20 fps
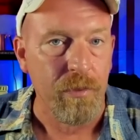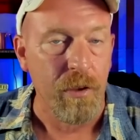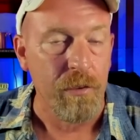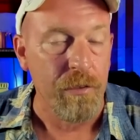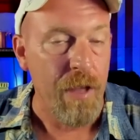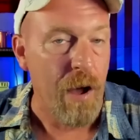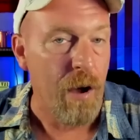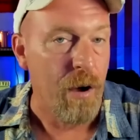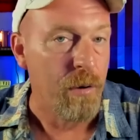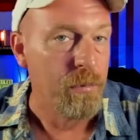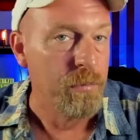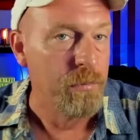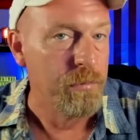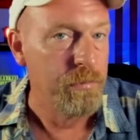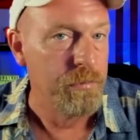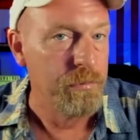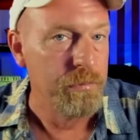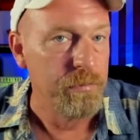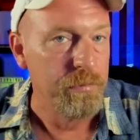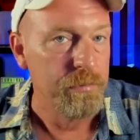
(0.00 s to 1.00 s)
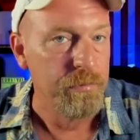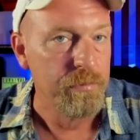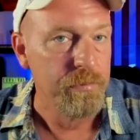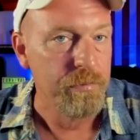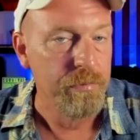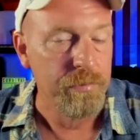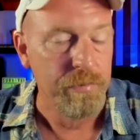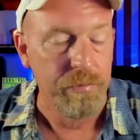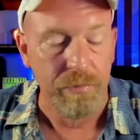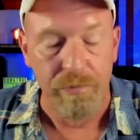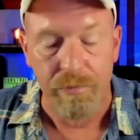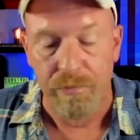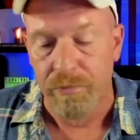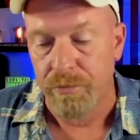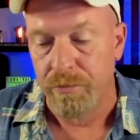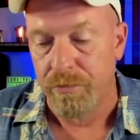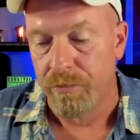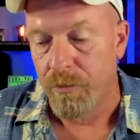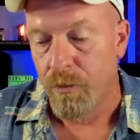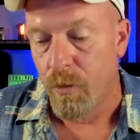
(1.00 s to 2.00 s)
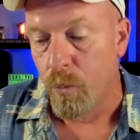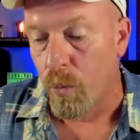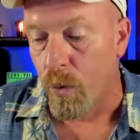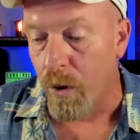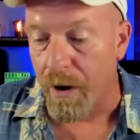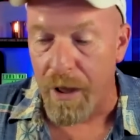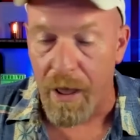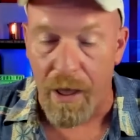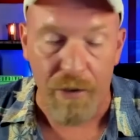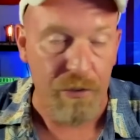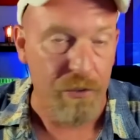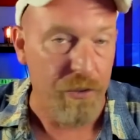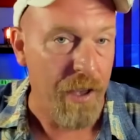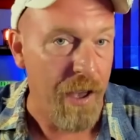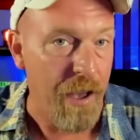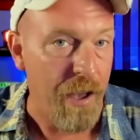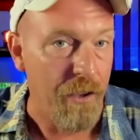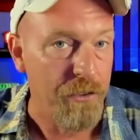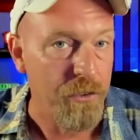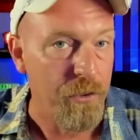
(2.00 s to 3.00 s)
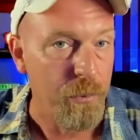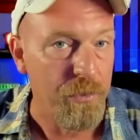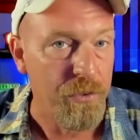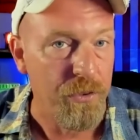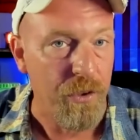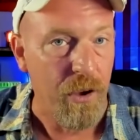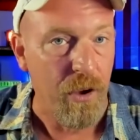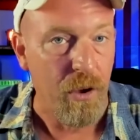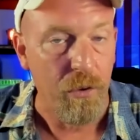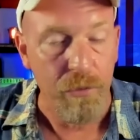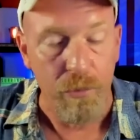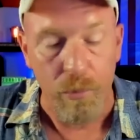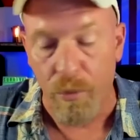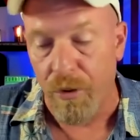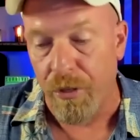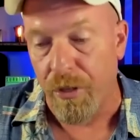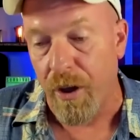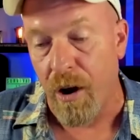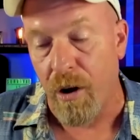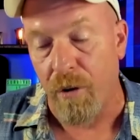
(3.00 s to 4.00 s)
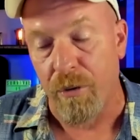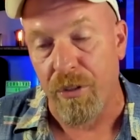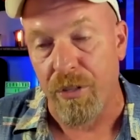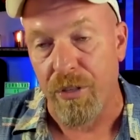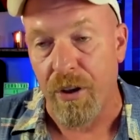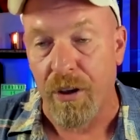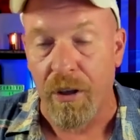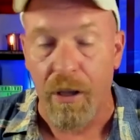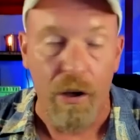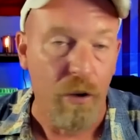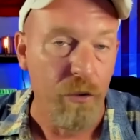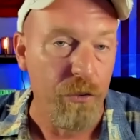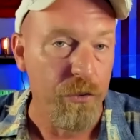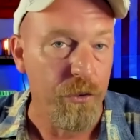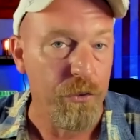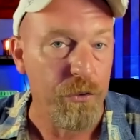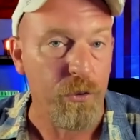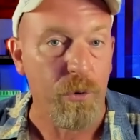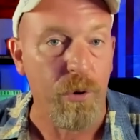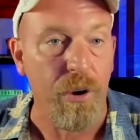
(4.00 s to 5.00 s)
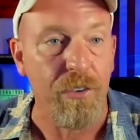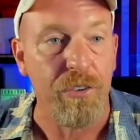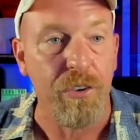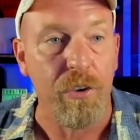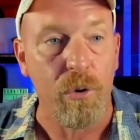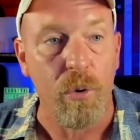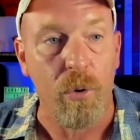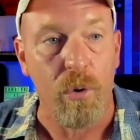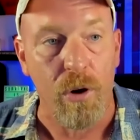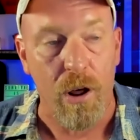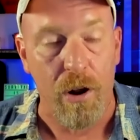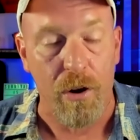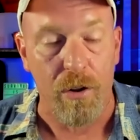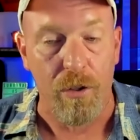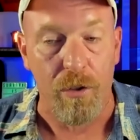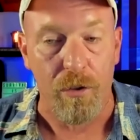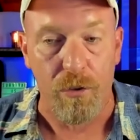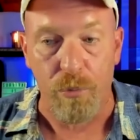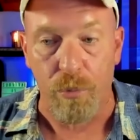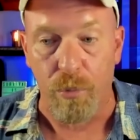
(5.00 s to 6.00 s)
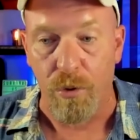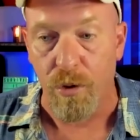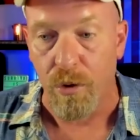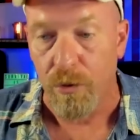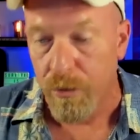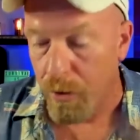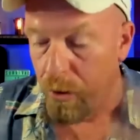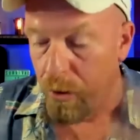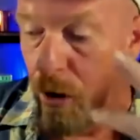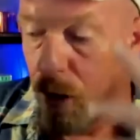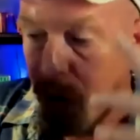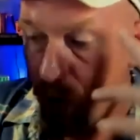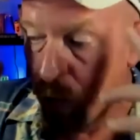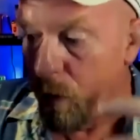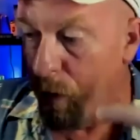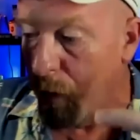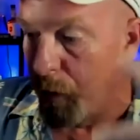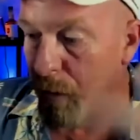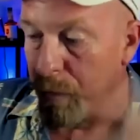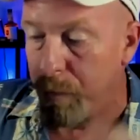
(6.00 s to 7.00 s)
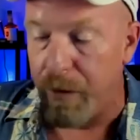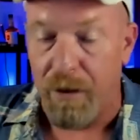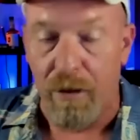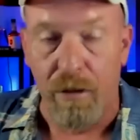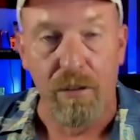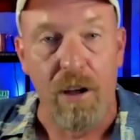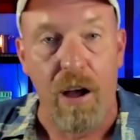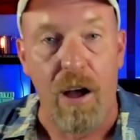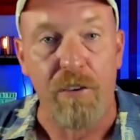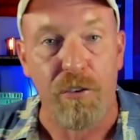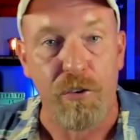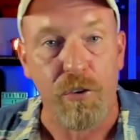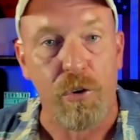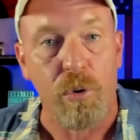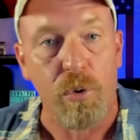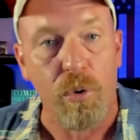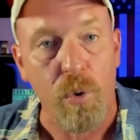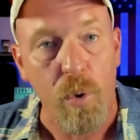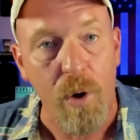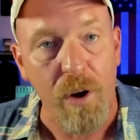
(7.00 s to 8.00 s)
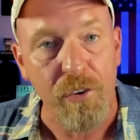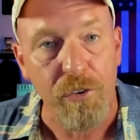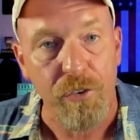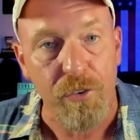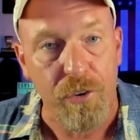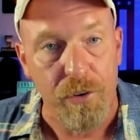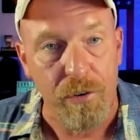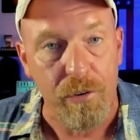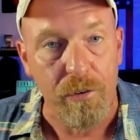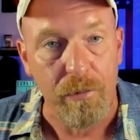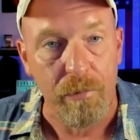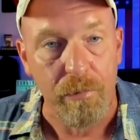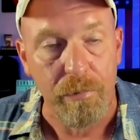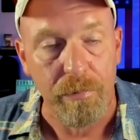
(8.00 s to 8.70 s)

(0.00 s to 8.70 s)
Now, one has to ask themselves, with everything else that's crazy going on in this world, what would be a logical question?